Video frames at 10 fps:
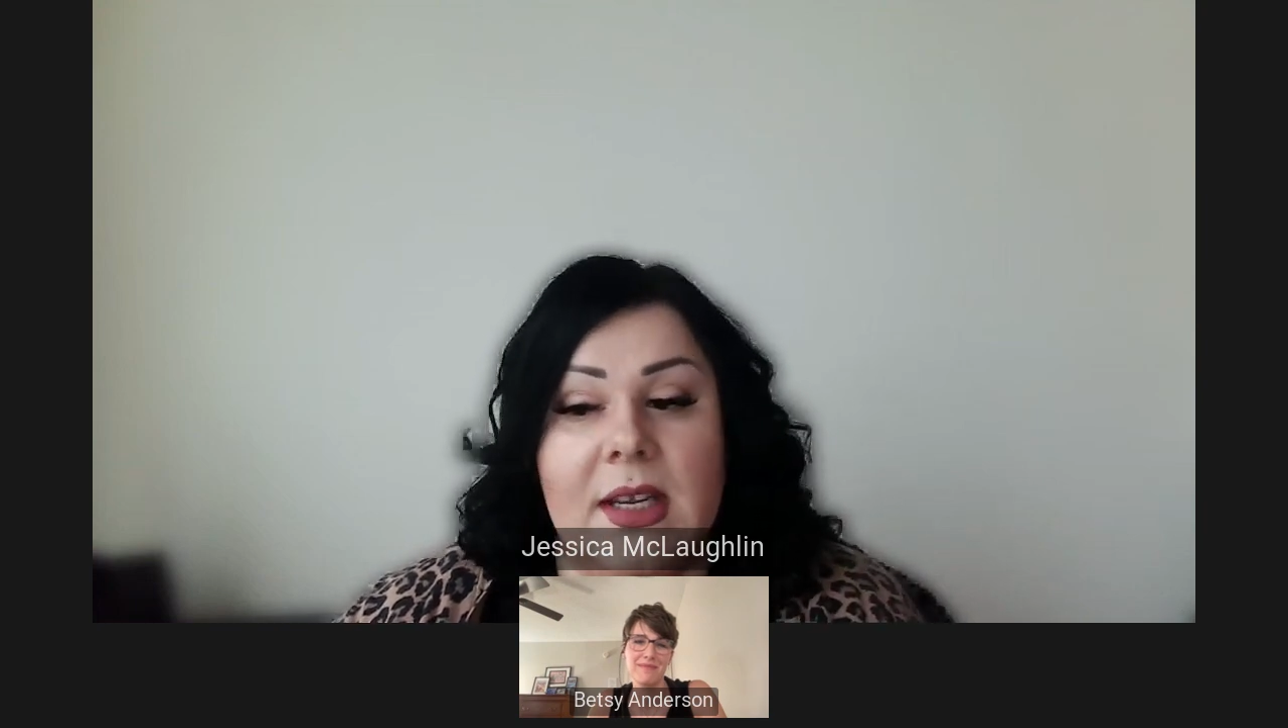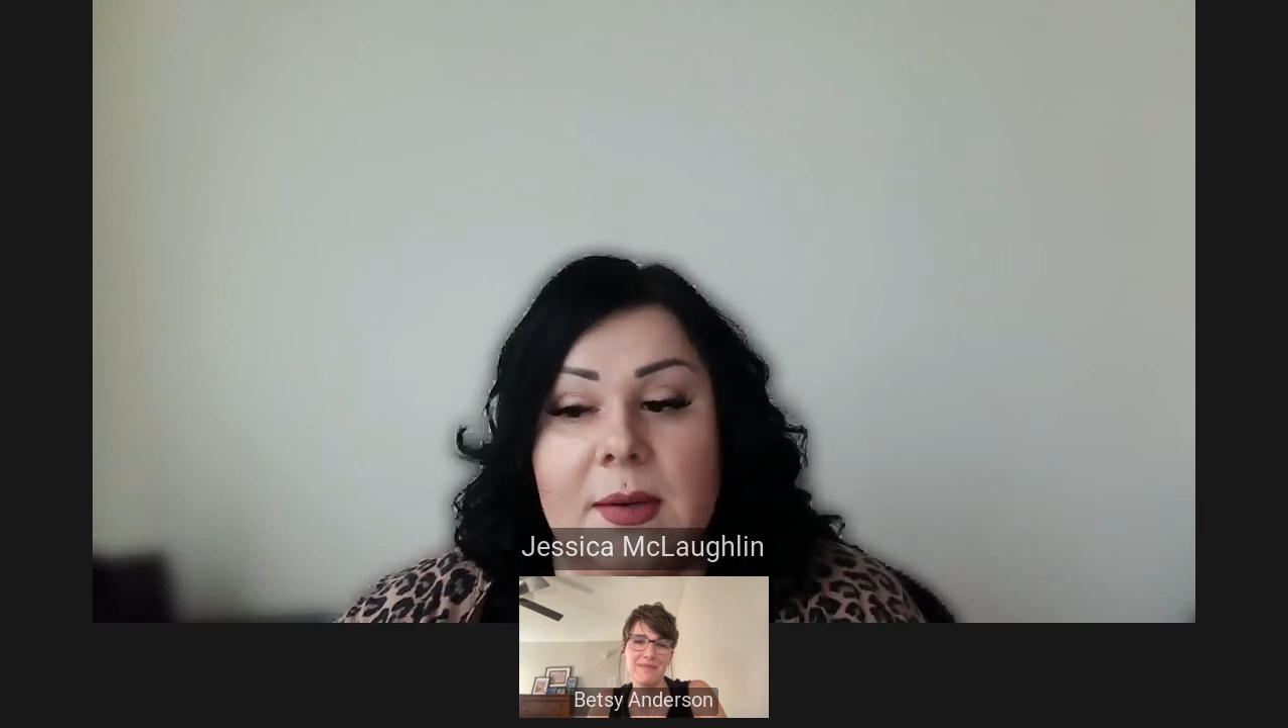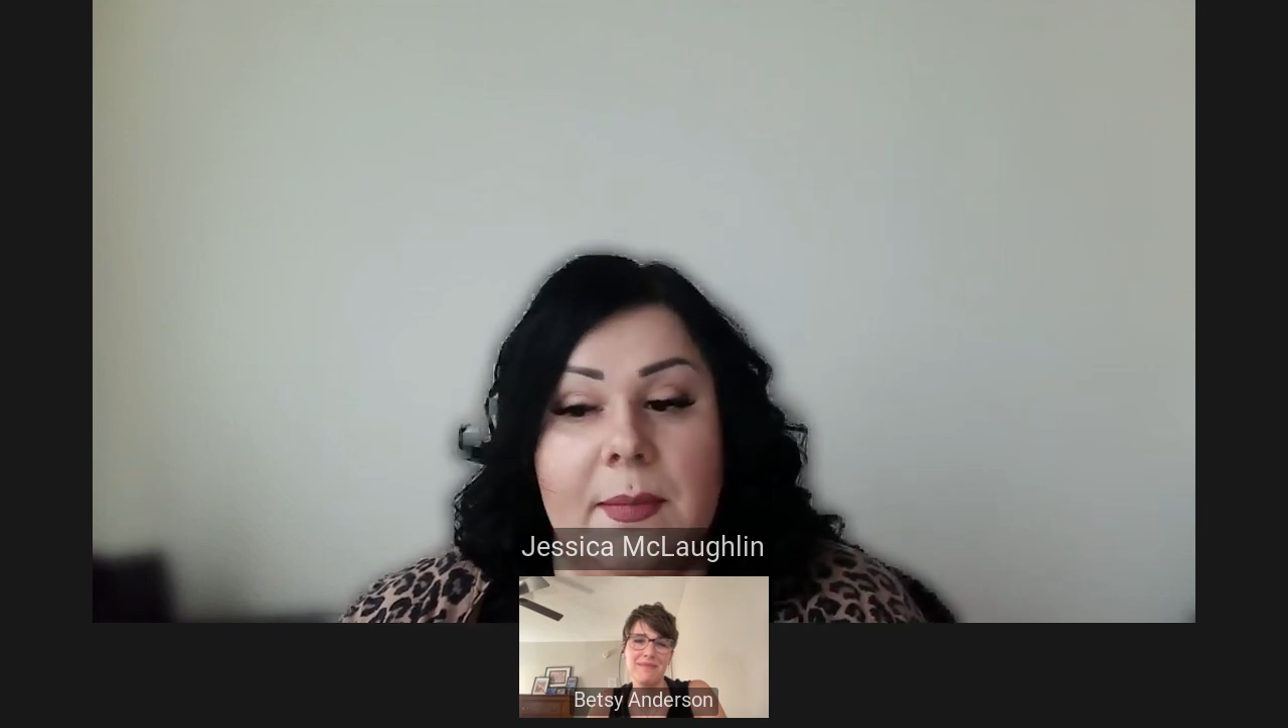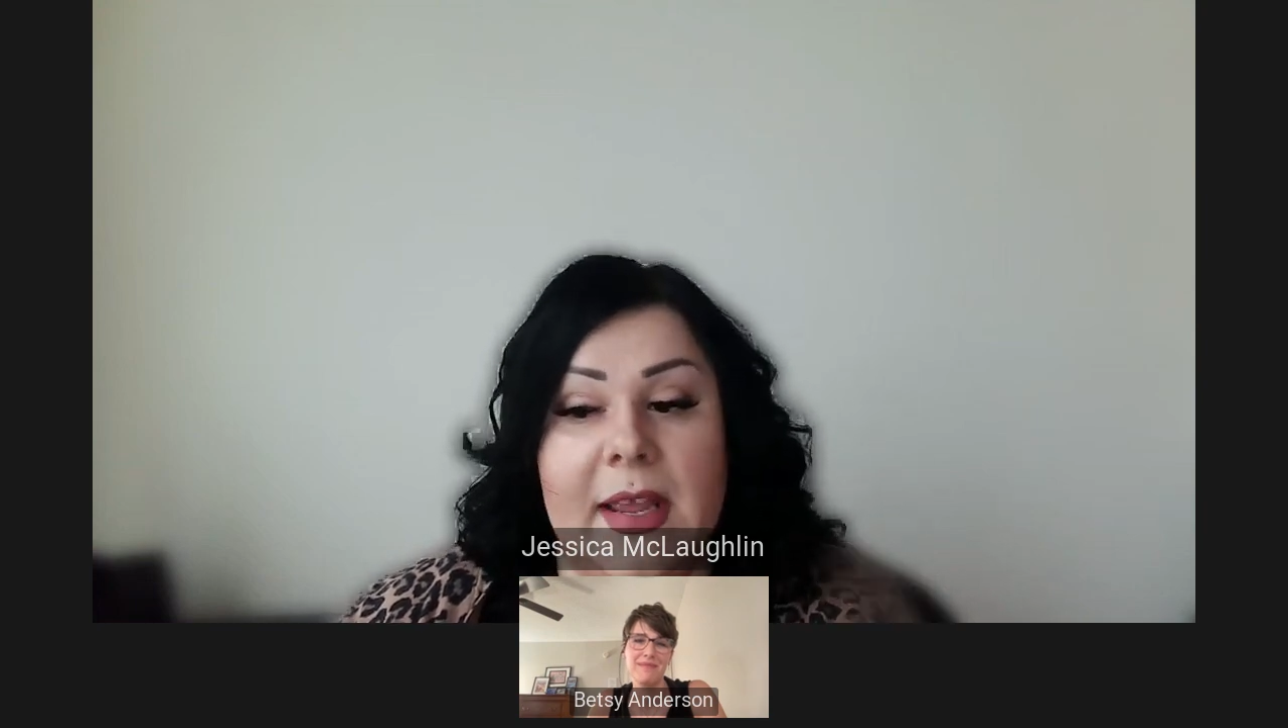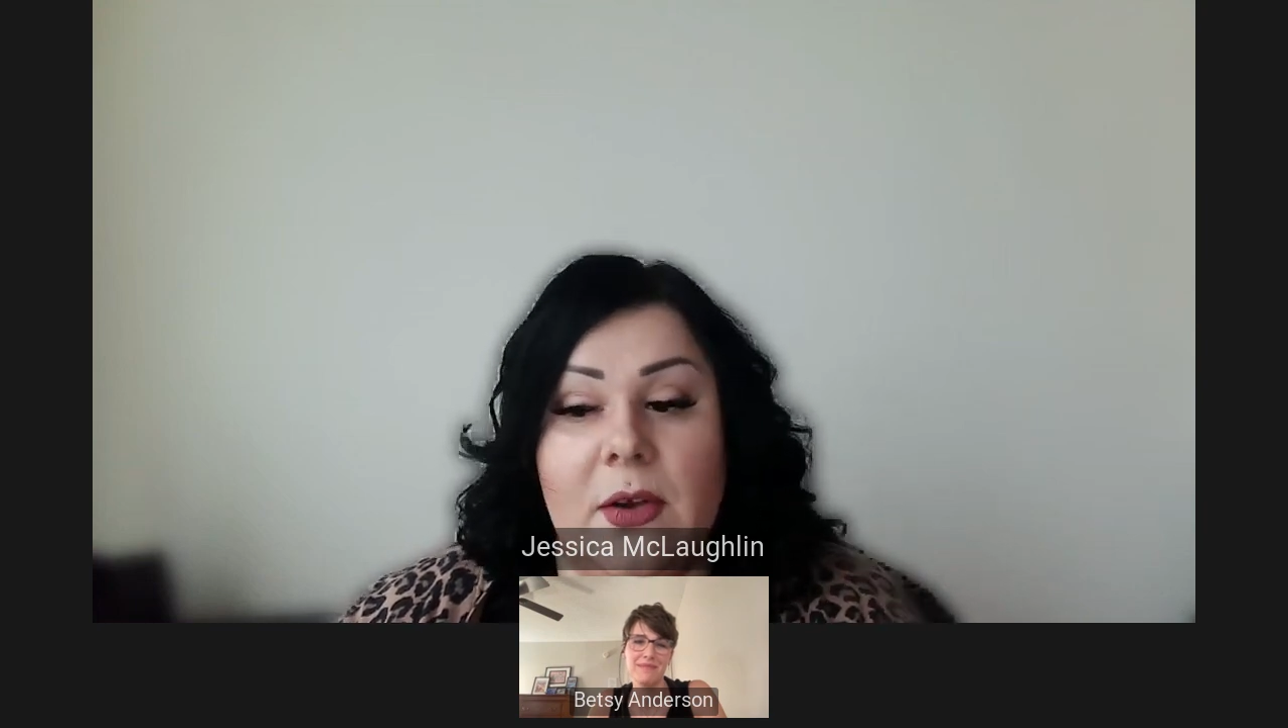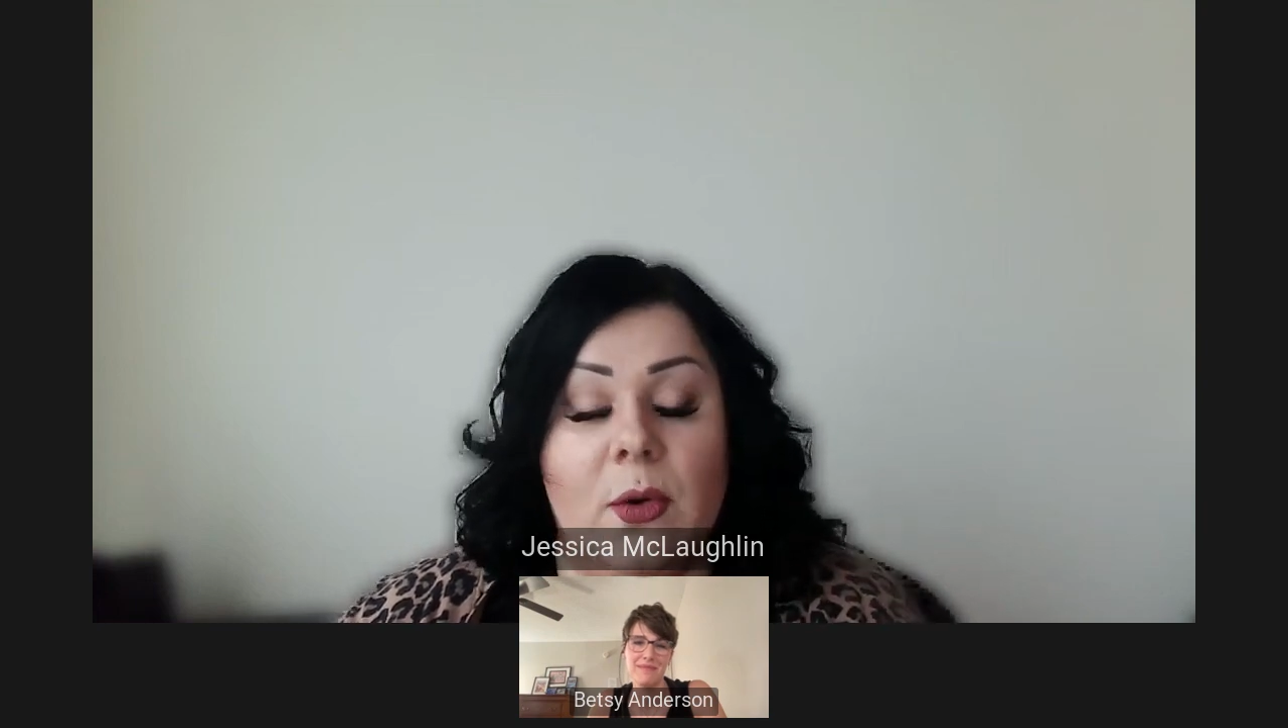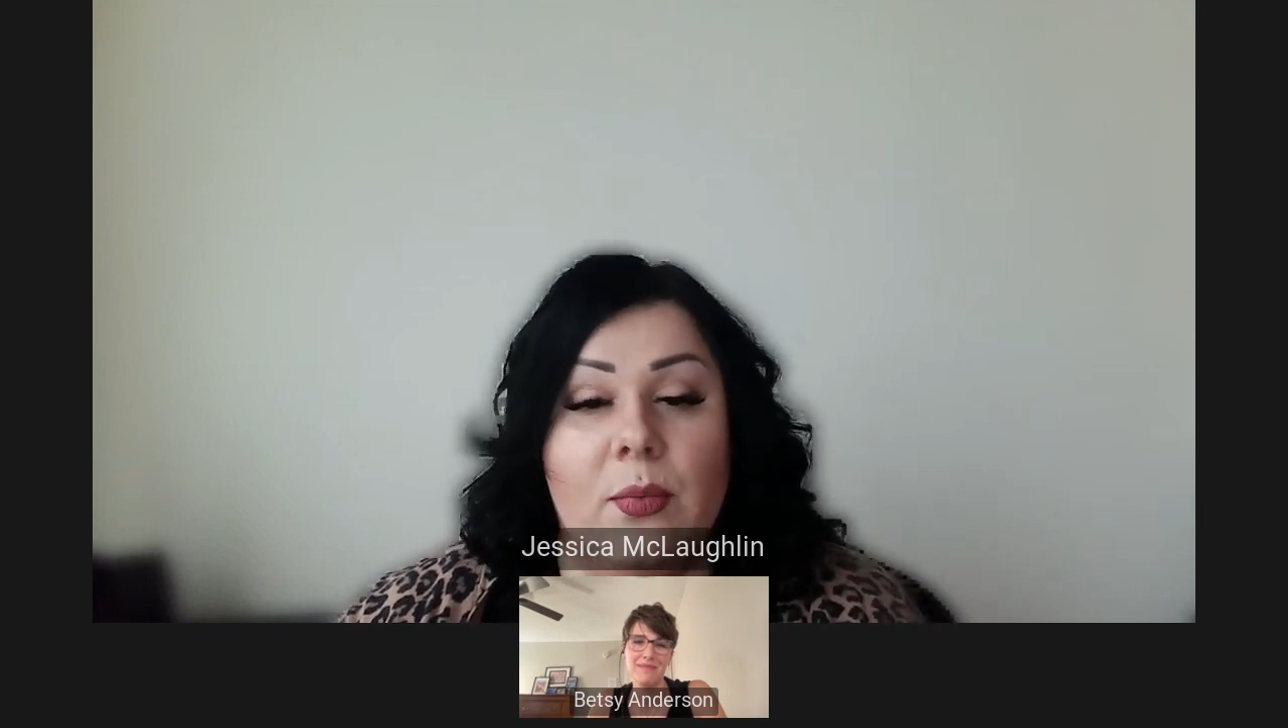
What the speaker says: can make or